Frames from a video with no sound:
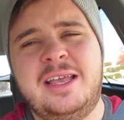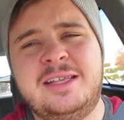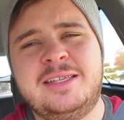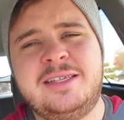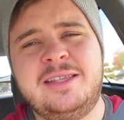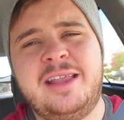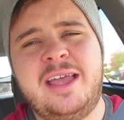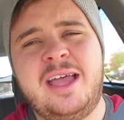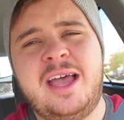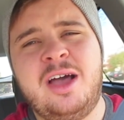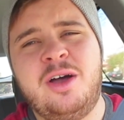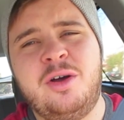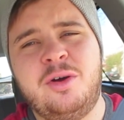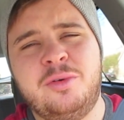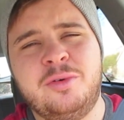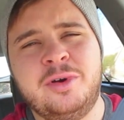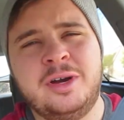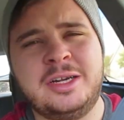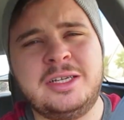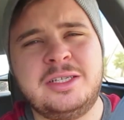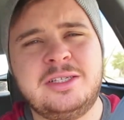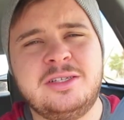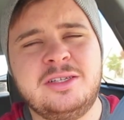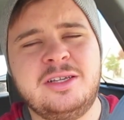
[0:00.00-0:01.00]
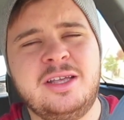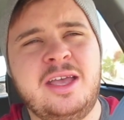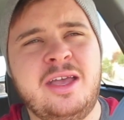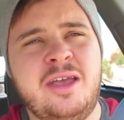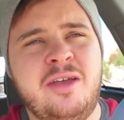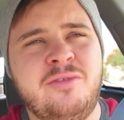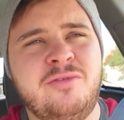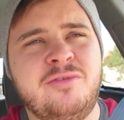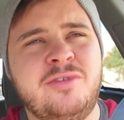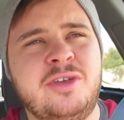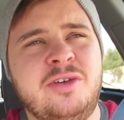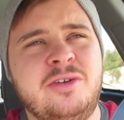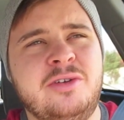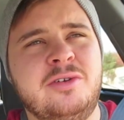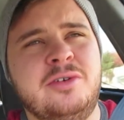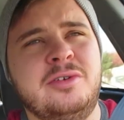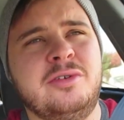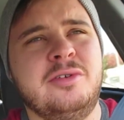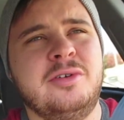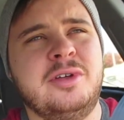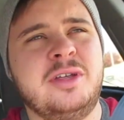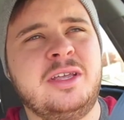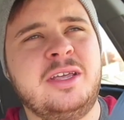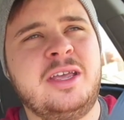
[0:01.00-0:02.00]
Isn't that how it works? If
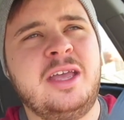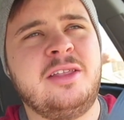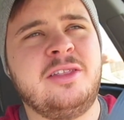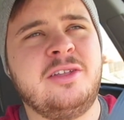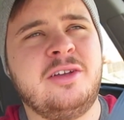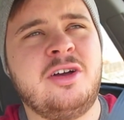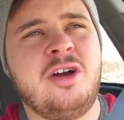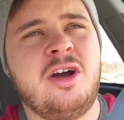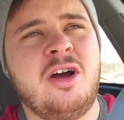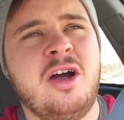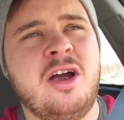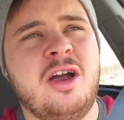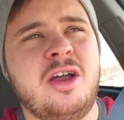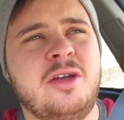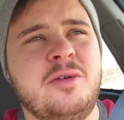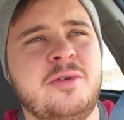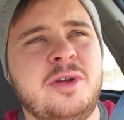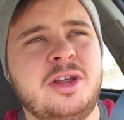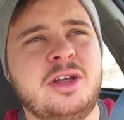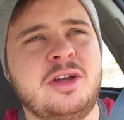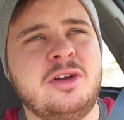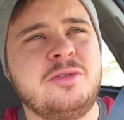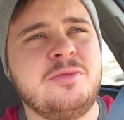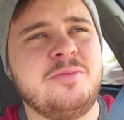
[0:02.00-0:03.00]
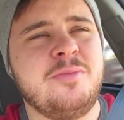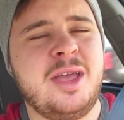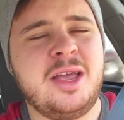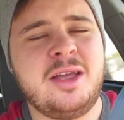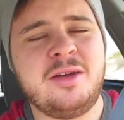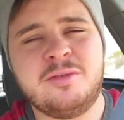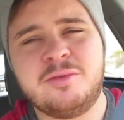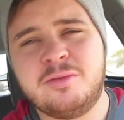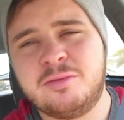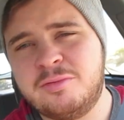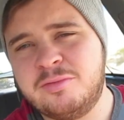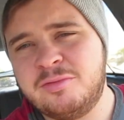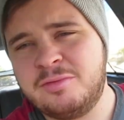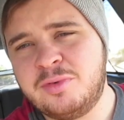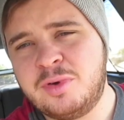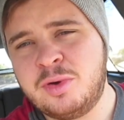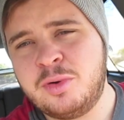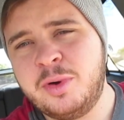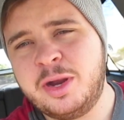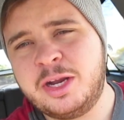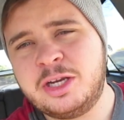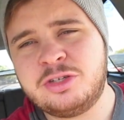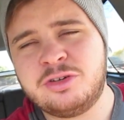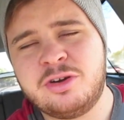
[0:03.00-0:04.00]
you get in the car, you want to go make a
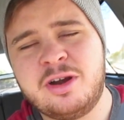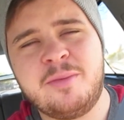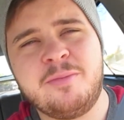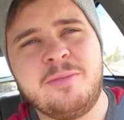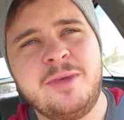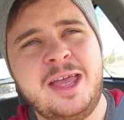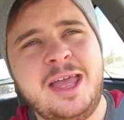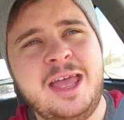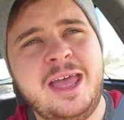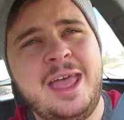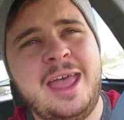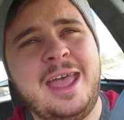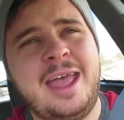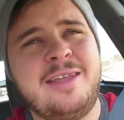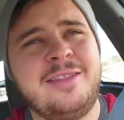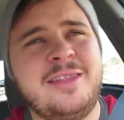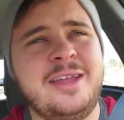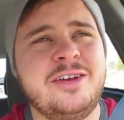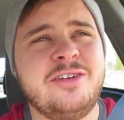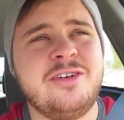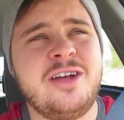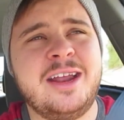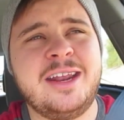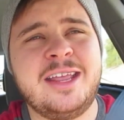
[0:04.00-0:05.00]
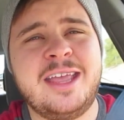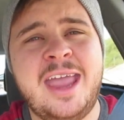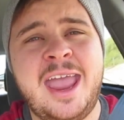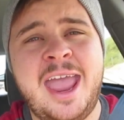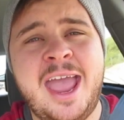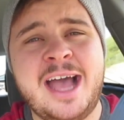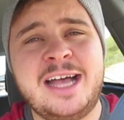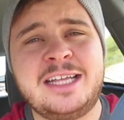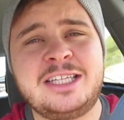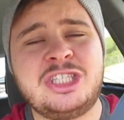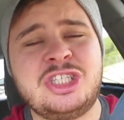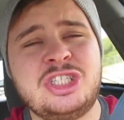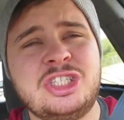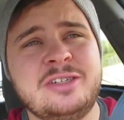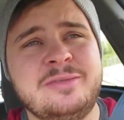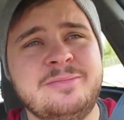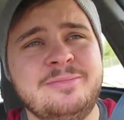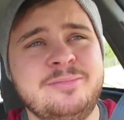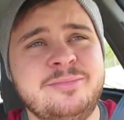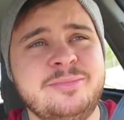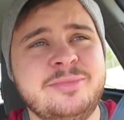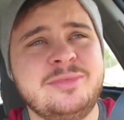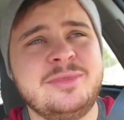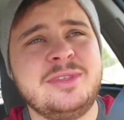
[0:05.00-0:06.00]
quick trip, and then you're out of gas.
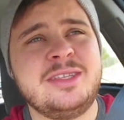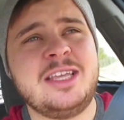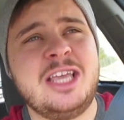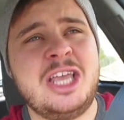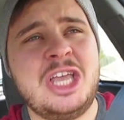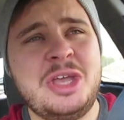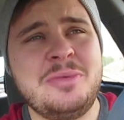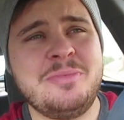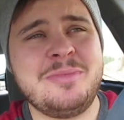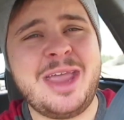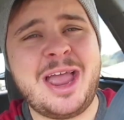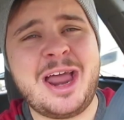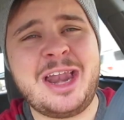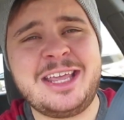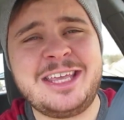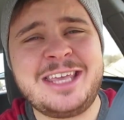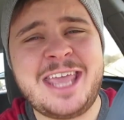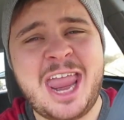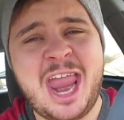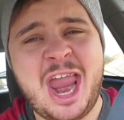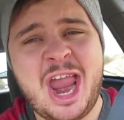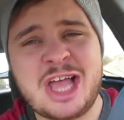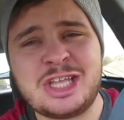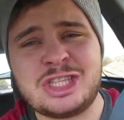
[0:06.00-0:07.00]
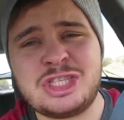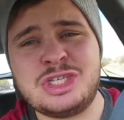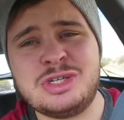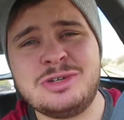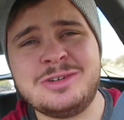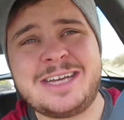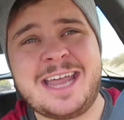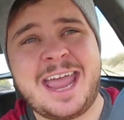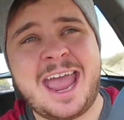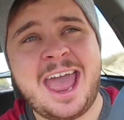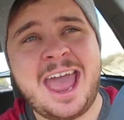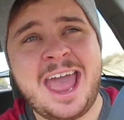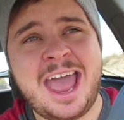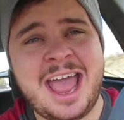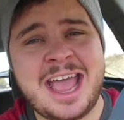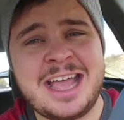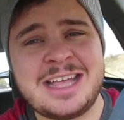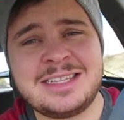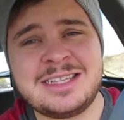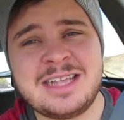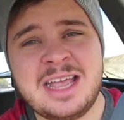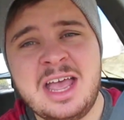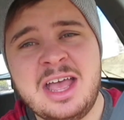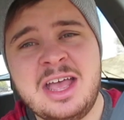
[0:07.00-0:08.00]
Me out of gas, you
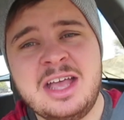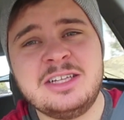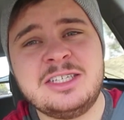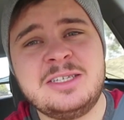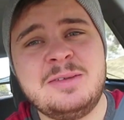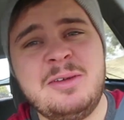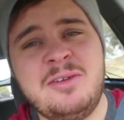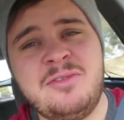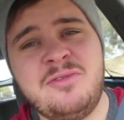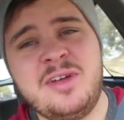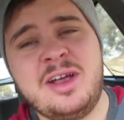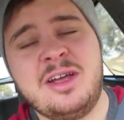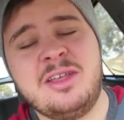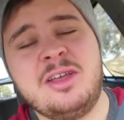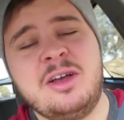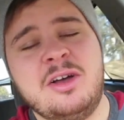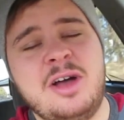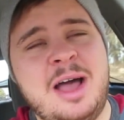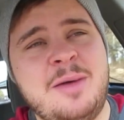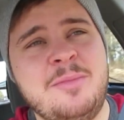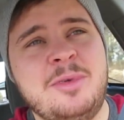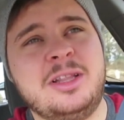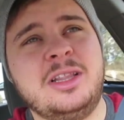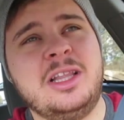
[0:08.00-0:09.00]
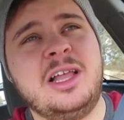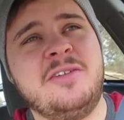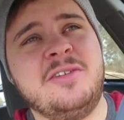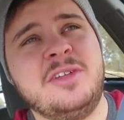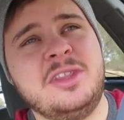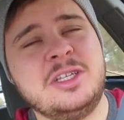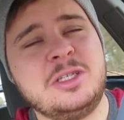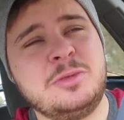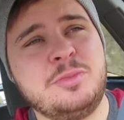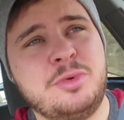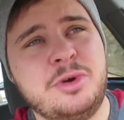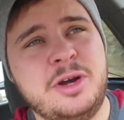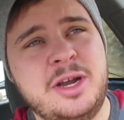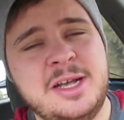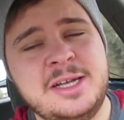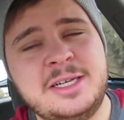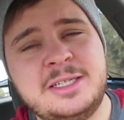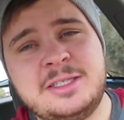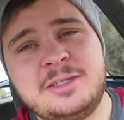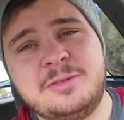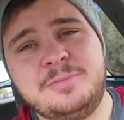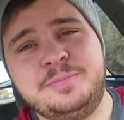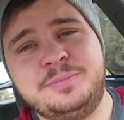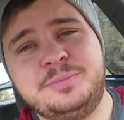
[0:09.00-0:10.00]
guys. To be fair though, I've been loving this
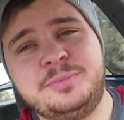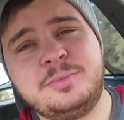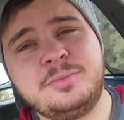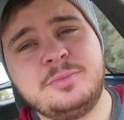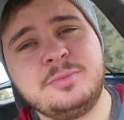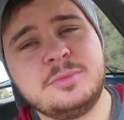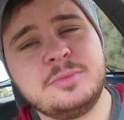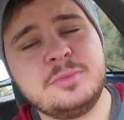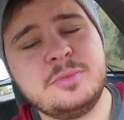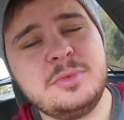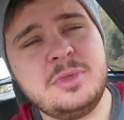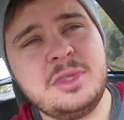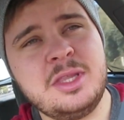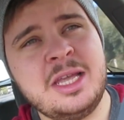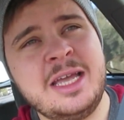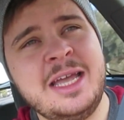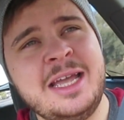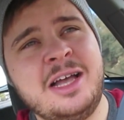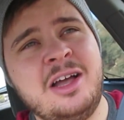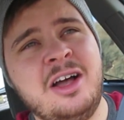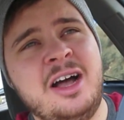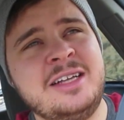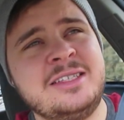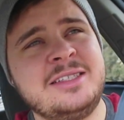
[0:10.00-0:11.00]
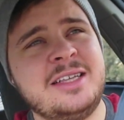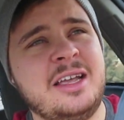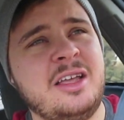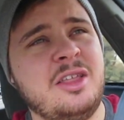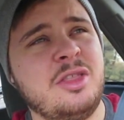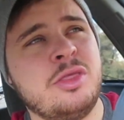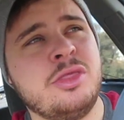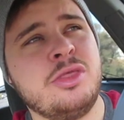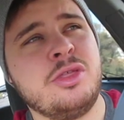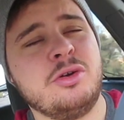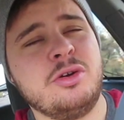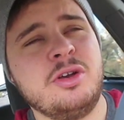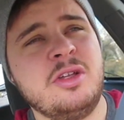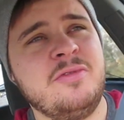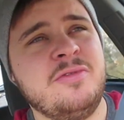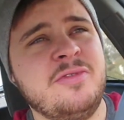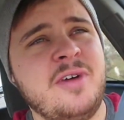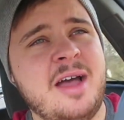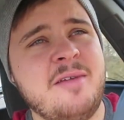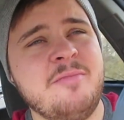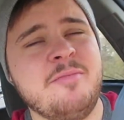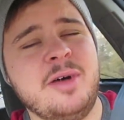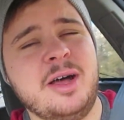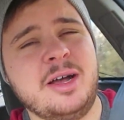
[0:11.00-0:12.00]
Prius it costs like
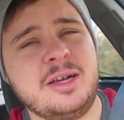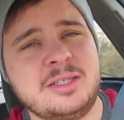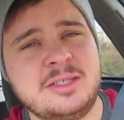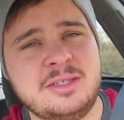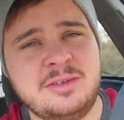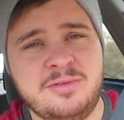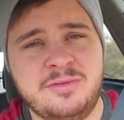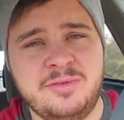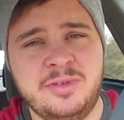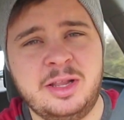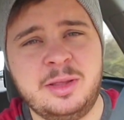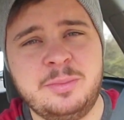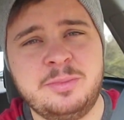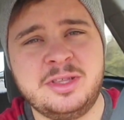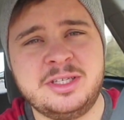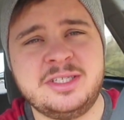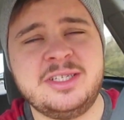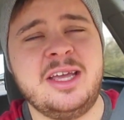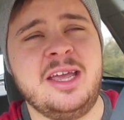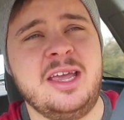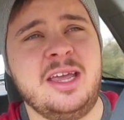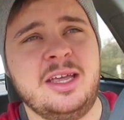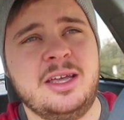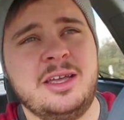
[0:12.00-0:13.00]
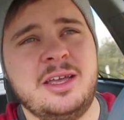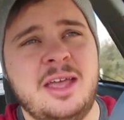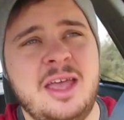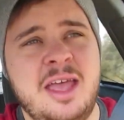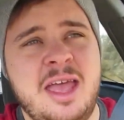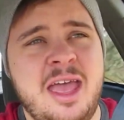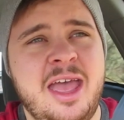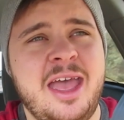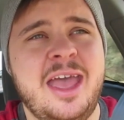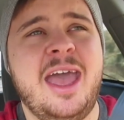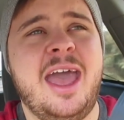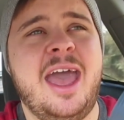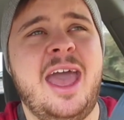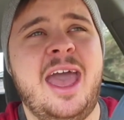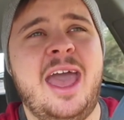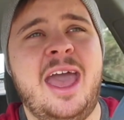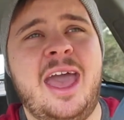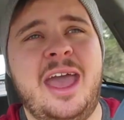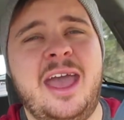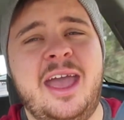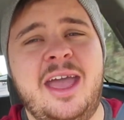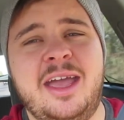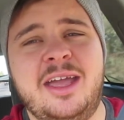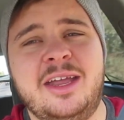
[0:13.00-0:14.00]
35 bucks to fill up the tank
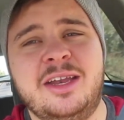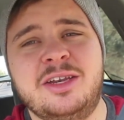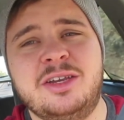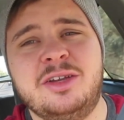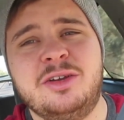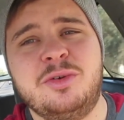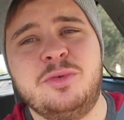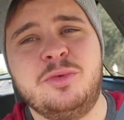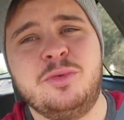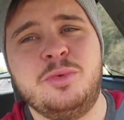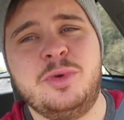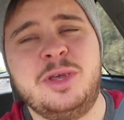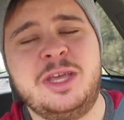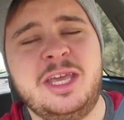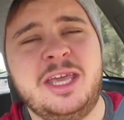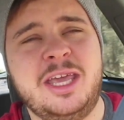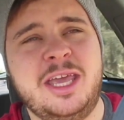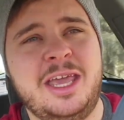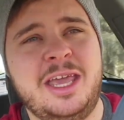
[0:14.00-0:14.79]
and we